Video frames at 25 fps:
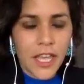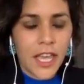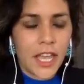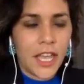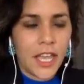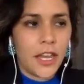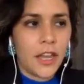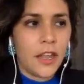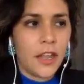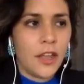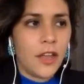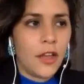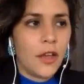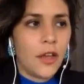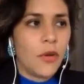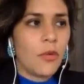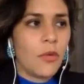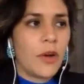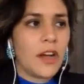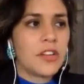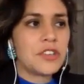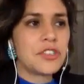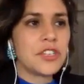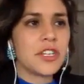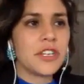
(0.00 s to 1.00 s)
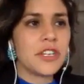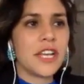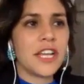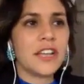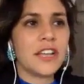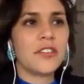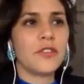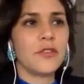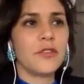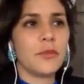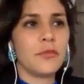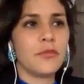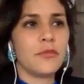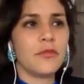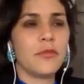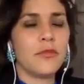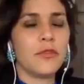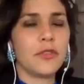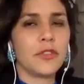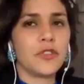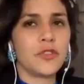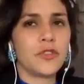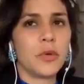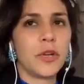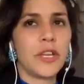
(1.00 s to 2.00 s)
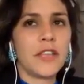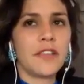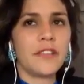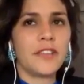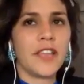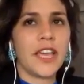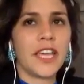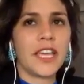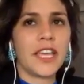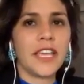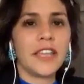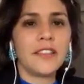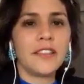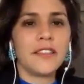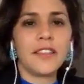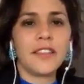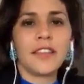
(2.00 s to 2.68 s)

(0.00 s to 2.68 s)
And washing your hands for 20 seconds,